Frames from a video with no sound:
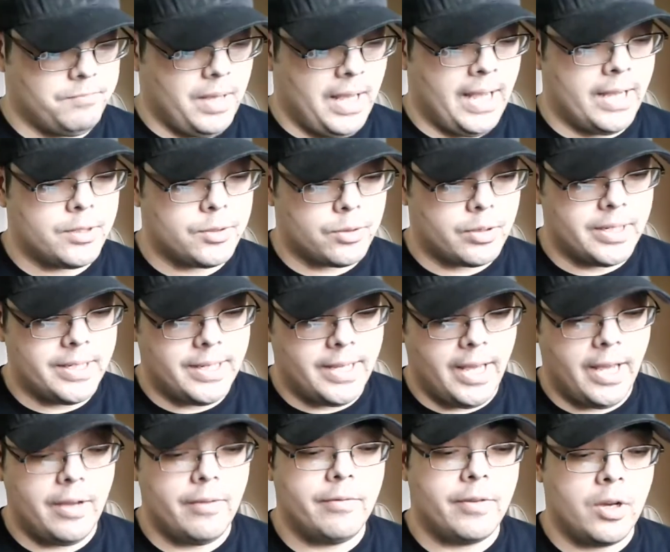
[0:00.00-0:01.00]
Android
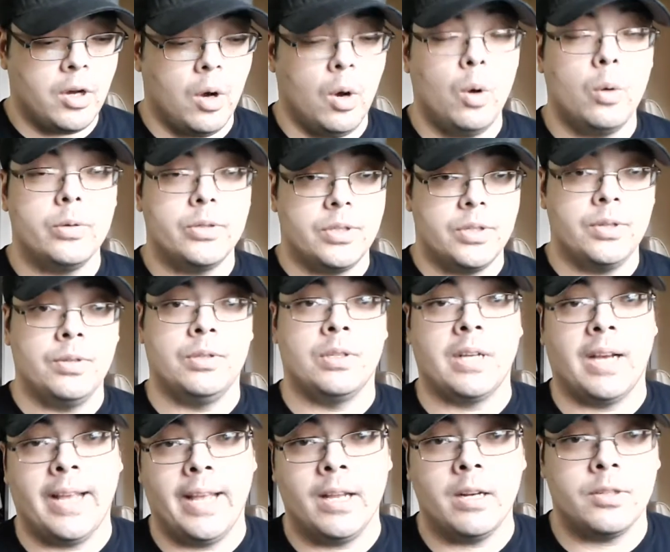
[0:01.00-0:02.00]
gave code to
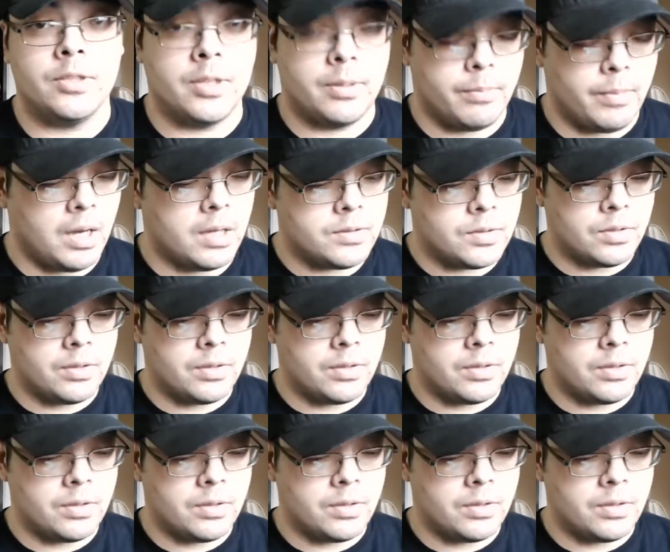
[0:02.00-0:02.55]
CyanogenMod